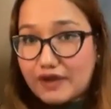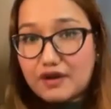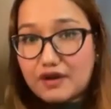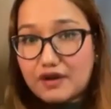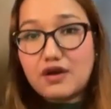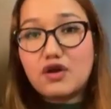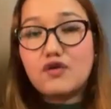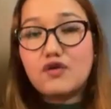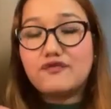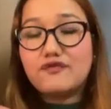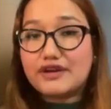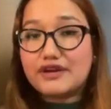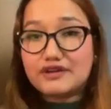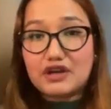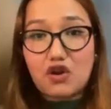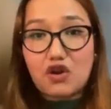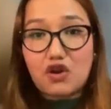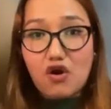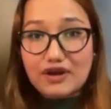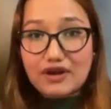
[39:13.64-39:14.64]
uh very
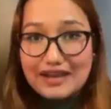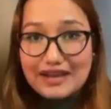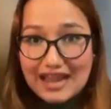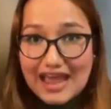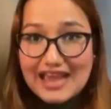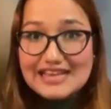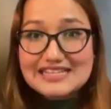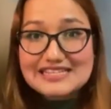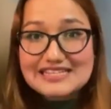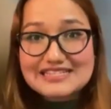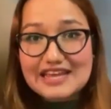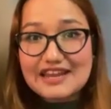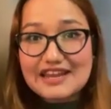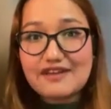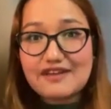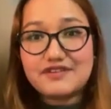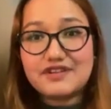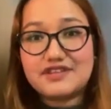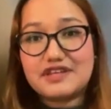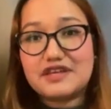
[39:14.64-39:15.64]
long lines and
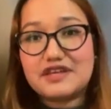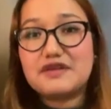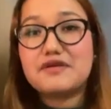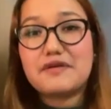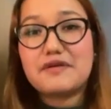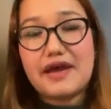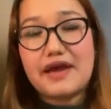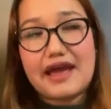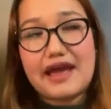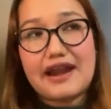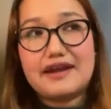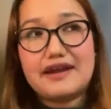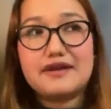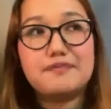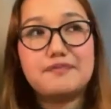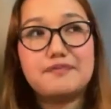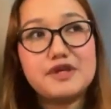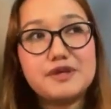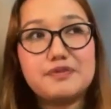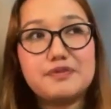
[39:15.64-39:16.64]
everything, and
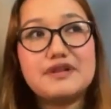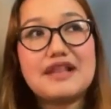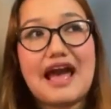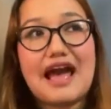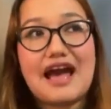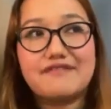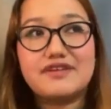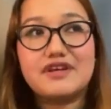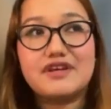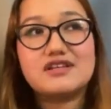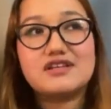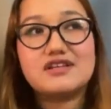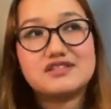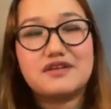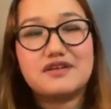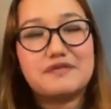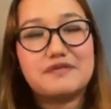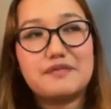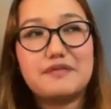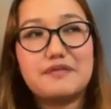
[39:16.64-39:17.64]
people having a
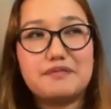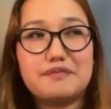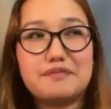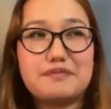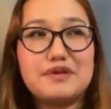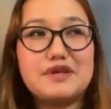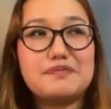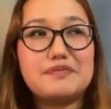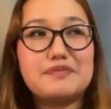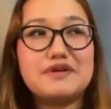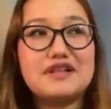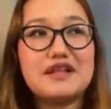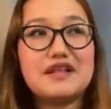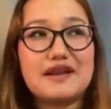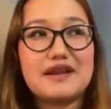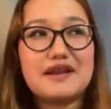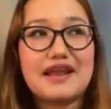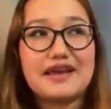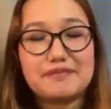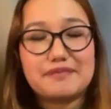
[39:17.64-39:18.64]
mm, people uh,
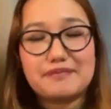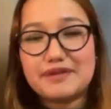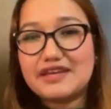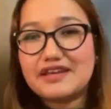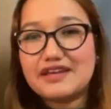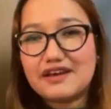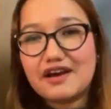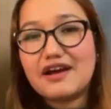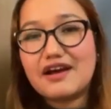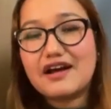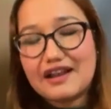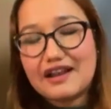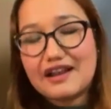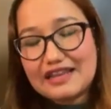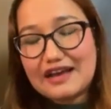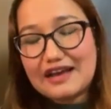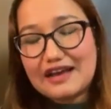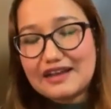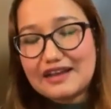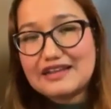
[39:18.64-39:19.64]
like being a,
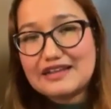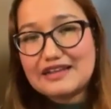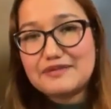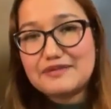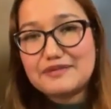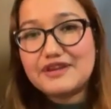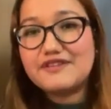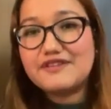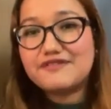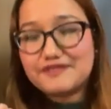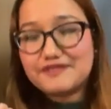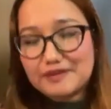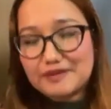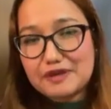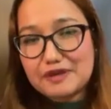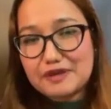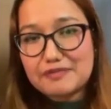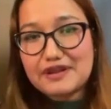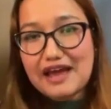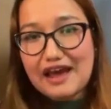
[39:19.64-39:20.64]
a little if the
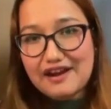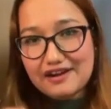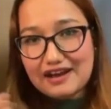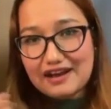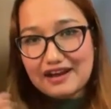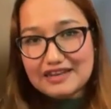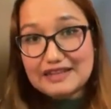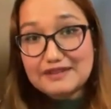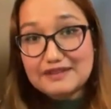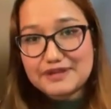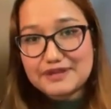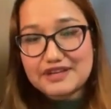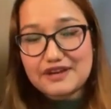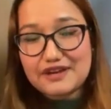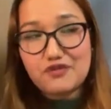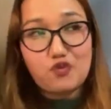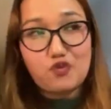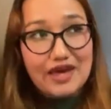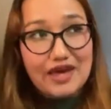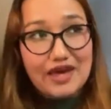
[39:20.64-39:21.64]
people are a little bit of
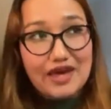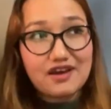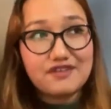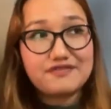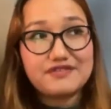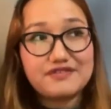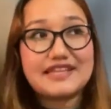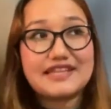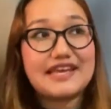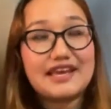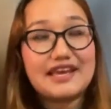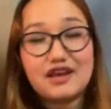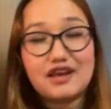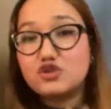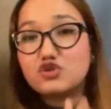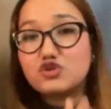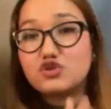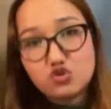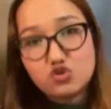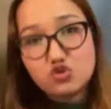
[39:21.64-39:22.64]
well off, they
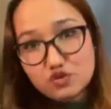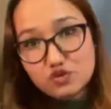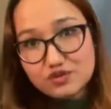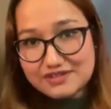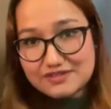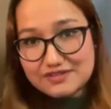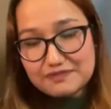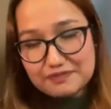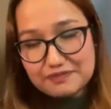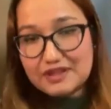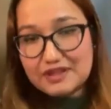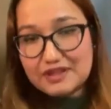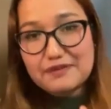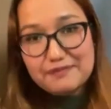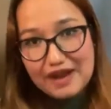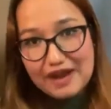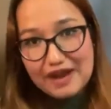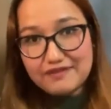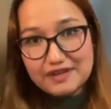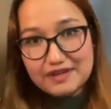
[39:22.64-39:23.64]
choose the
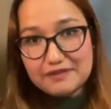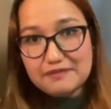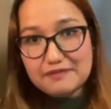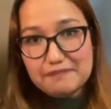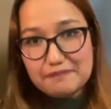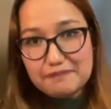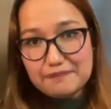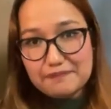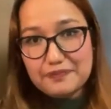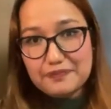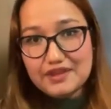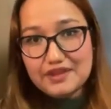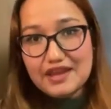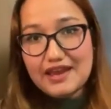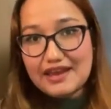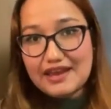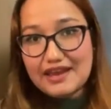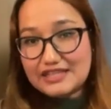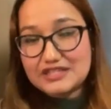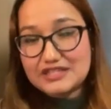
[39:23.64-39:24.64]
private
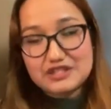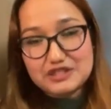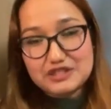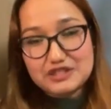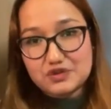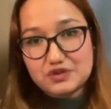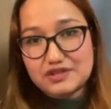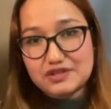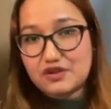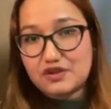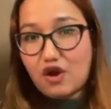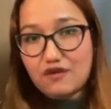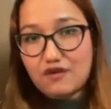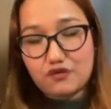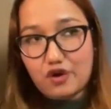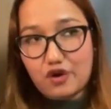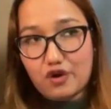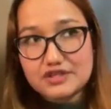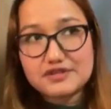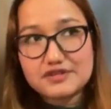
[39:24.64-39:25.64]
uh, institution, of
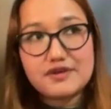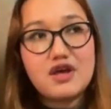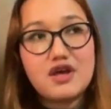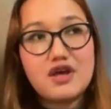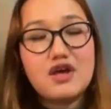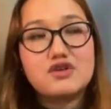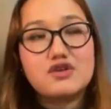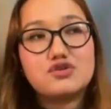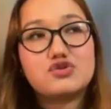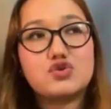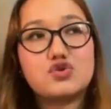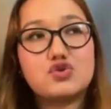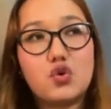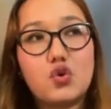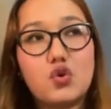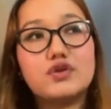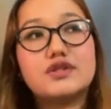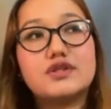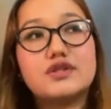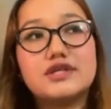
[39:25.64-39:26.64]
course. So
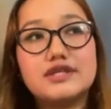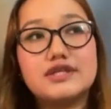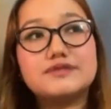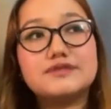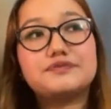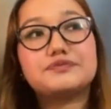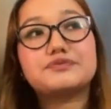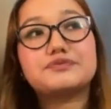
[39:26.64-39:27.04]
the